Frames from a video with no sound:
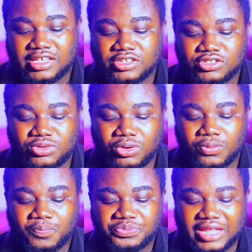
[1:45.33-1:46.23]

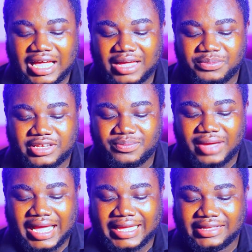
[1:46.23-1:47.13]
So I'm in
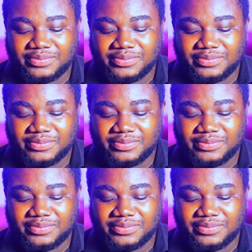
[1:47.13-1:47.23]
my